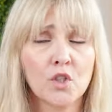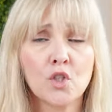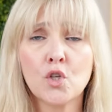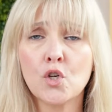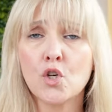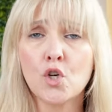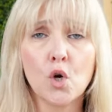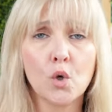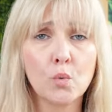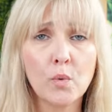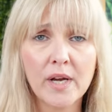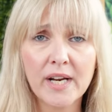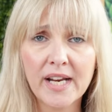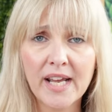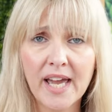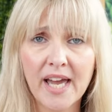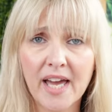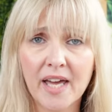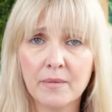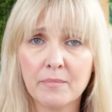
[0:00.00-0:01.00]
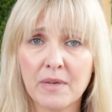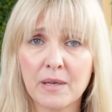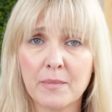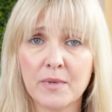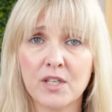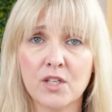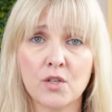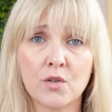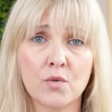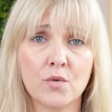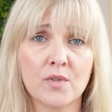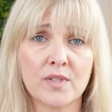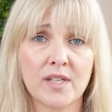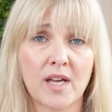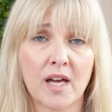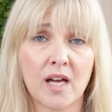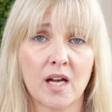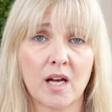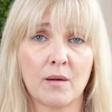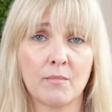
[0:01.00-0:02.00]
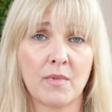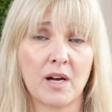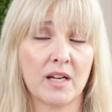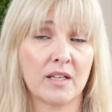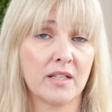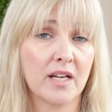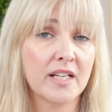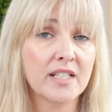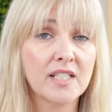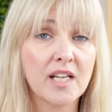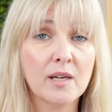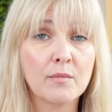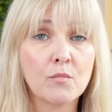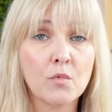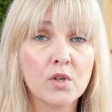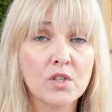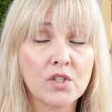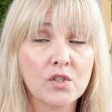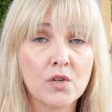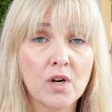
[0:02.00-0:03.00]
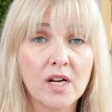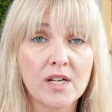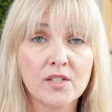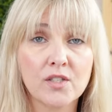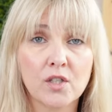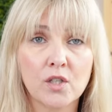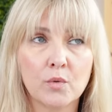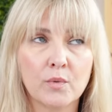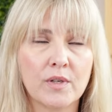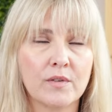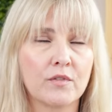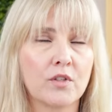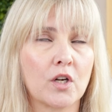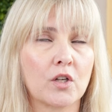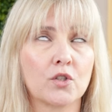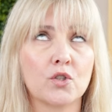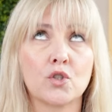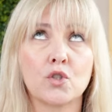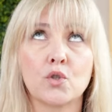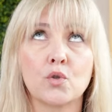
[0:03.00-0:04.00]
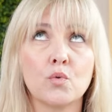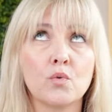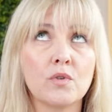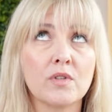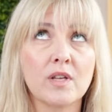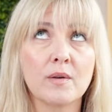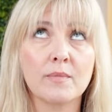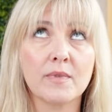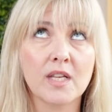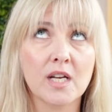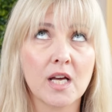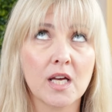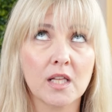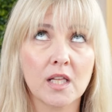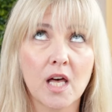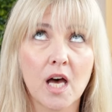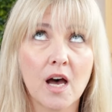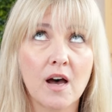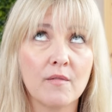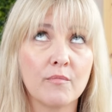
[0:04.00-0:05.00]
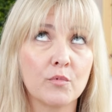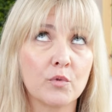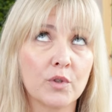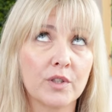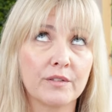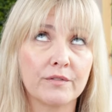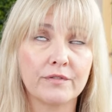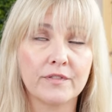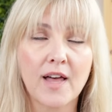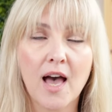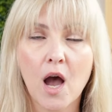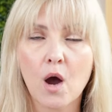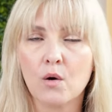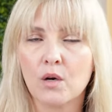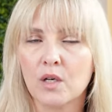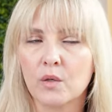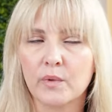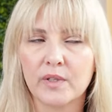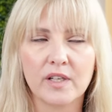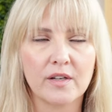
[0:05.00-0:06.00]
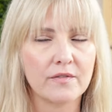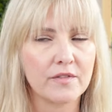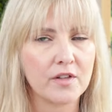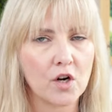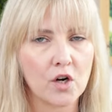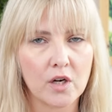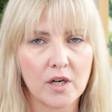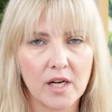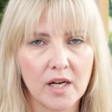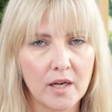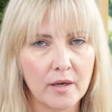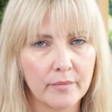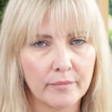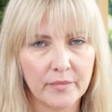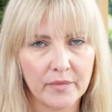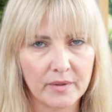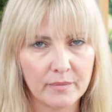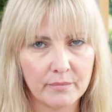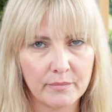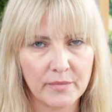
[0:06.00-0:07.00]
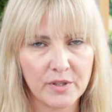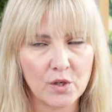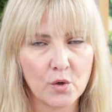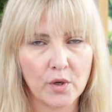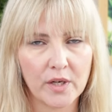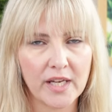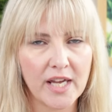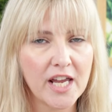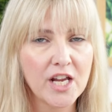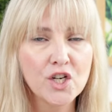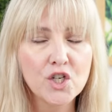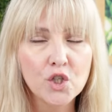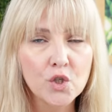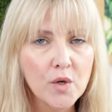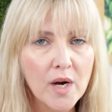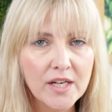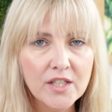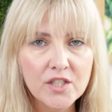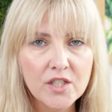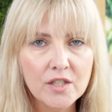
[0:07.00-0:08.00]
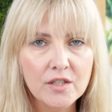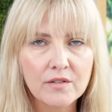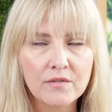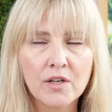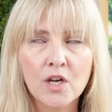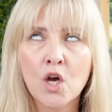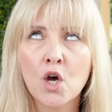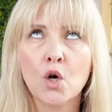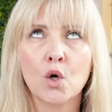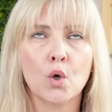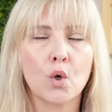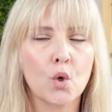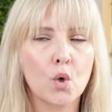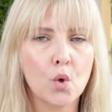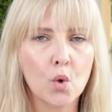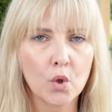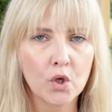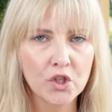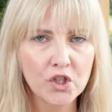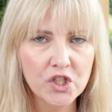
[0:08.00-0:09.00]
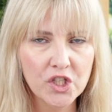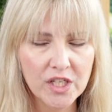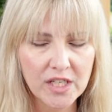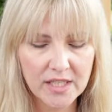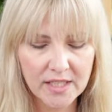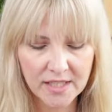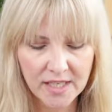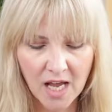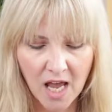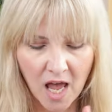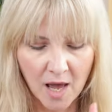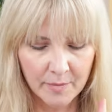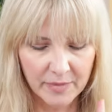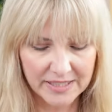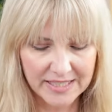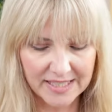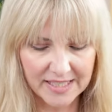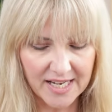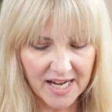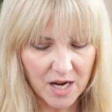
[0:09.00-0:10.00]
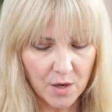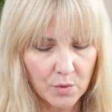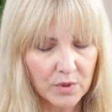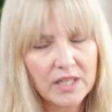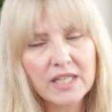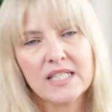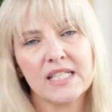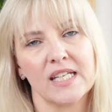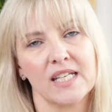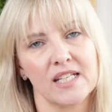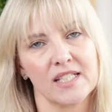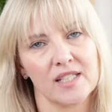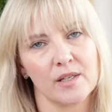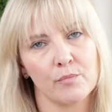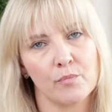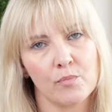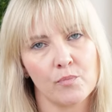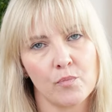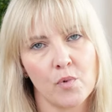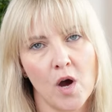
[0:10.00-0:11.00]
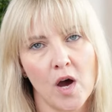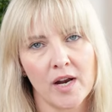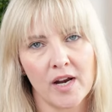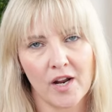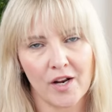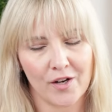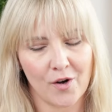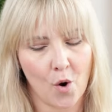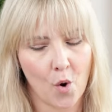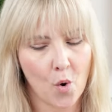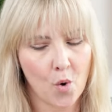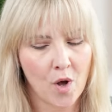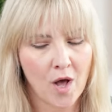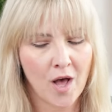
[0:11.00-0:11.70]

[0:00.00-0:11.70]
you can go right ahead, maybe use um, a nighttime moisturizer. We've got two of them that I love, Marine Flower. We have the um, Monoi Age Corrective, gorgeous. But today what I did is I brought an